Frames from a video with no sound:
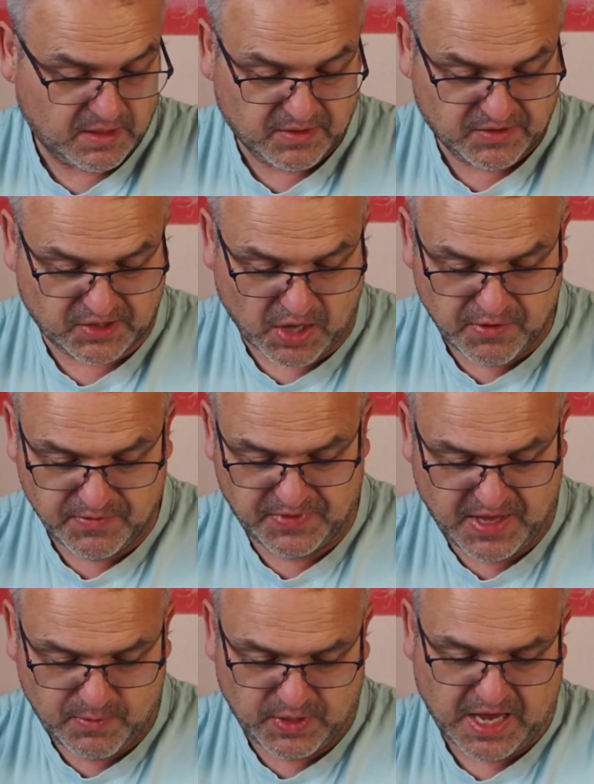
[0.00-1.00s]
So
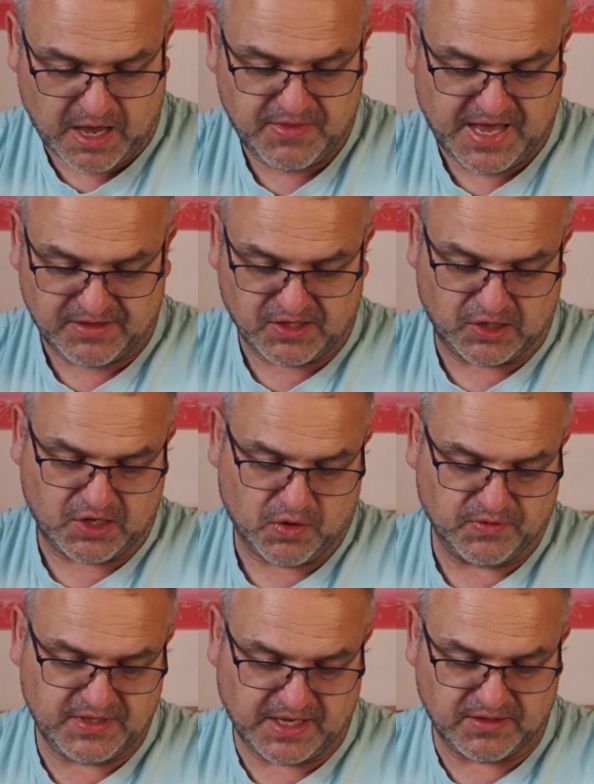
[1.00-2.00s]
there we go, that's the
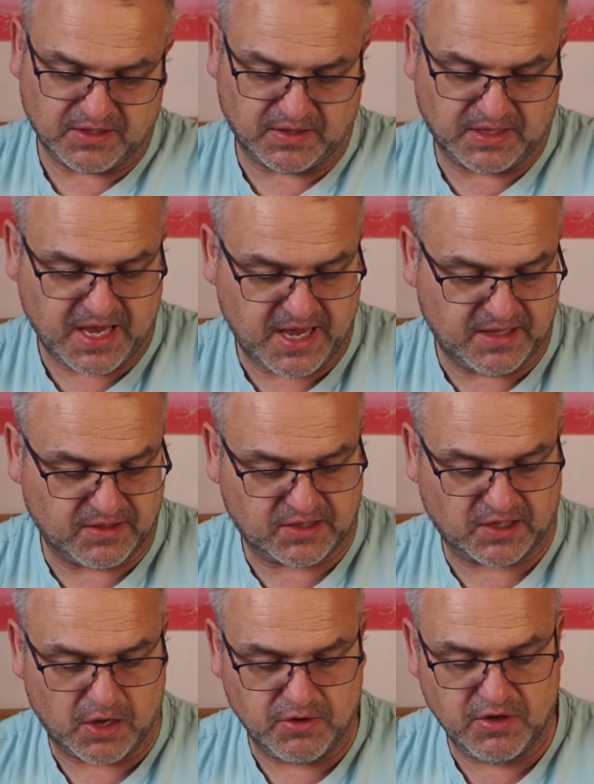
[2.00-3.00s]
contents of the kit.
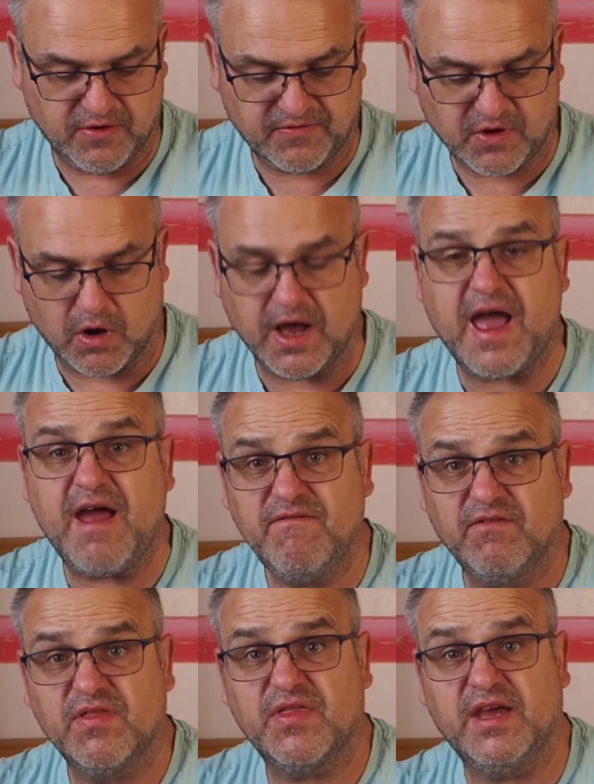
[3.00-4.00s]
So you've got
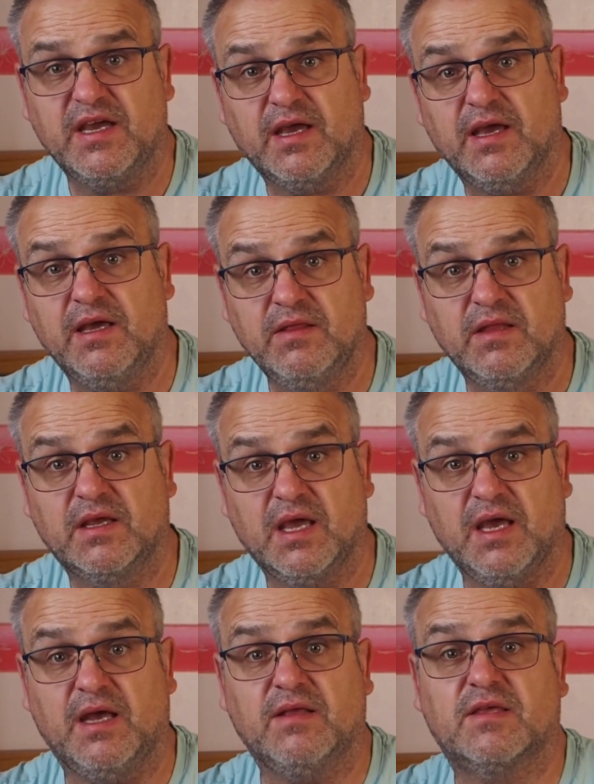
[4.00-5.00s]
everything in the
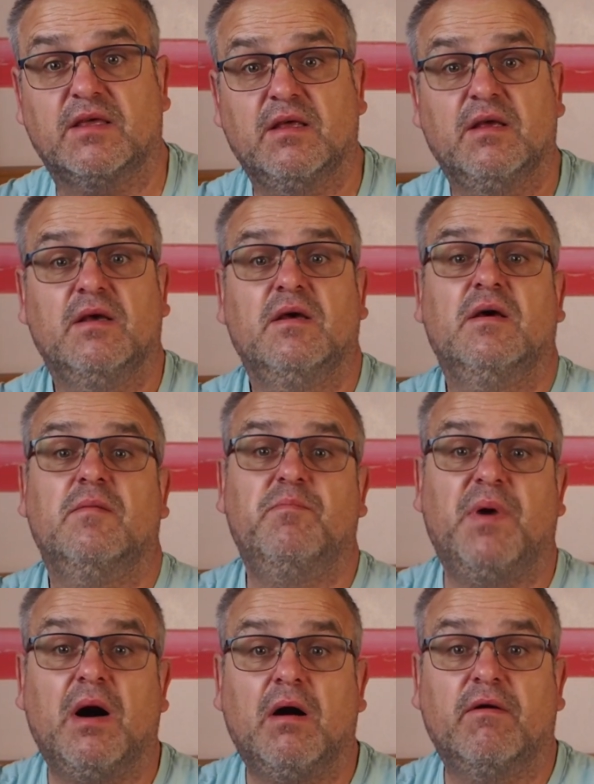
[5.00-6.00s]
kit
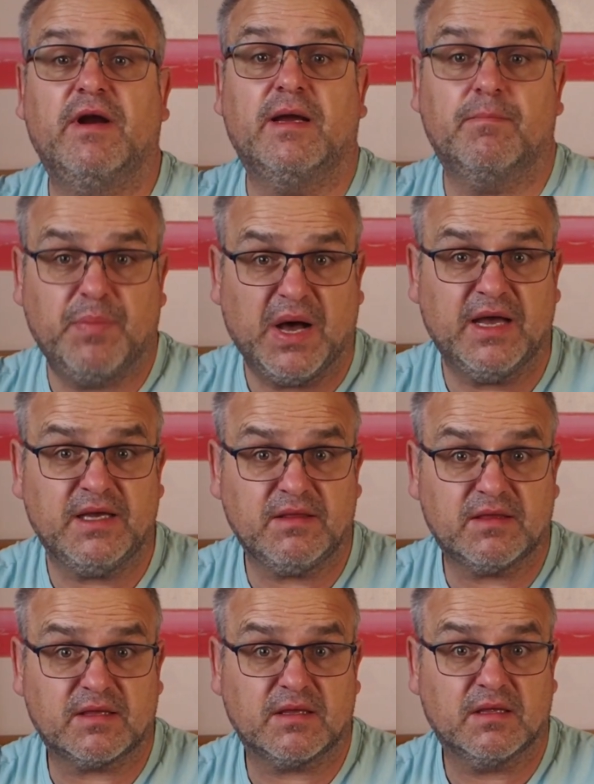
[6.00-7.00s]
barring
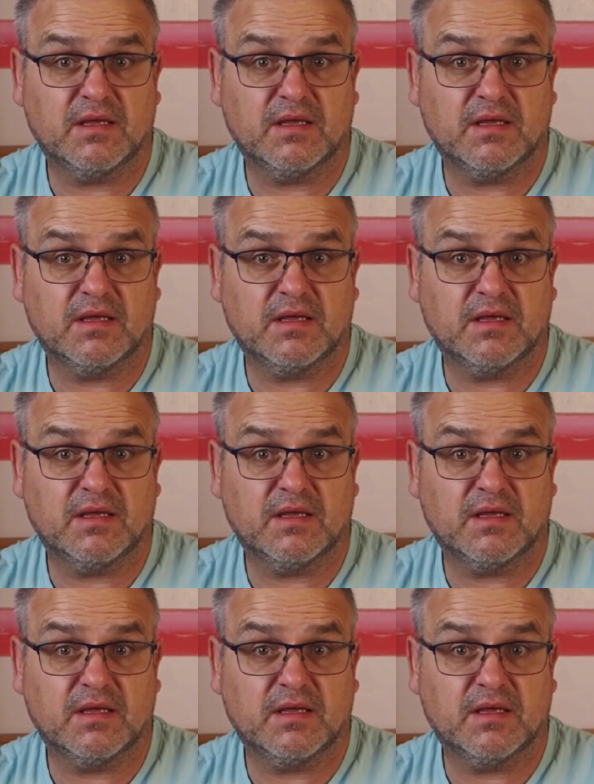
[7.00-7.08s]
paint